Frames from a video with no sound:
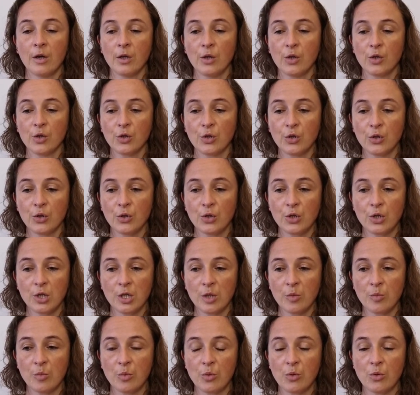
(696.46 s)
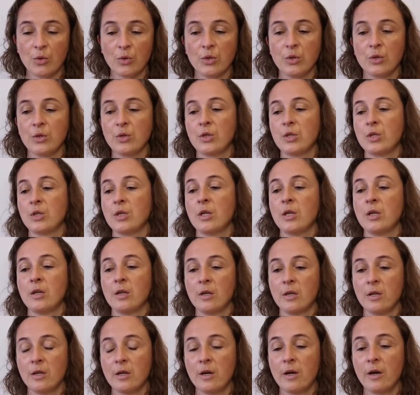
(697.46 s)
hugely important
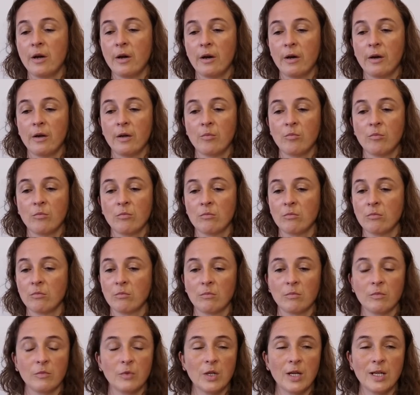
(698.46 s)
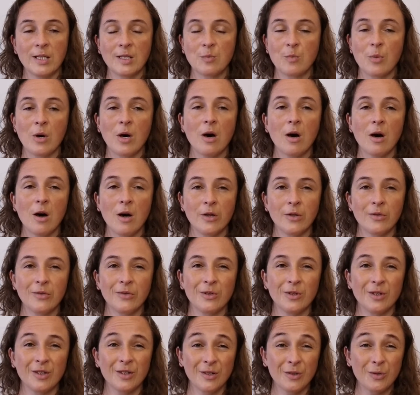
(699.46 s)
as part of
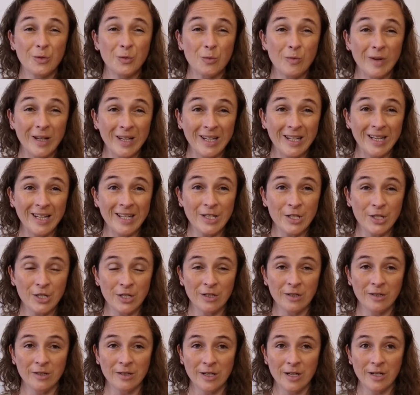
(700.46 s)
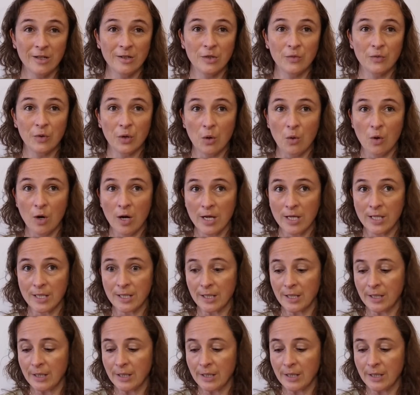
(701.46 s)
the regulation that is required,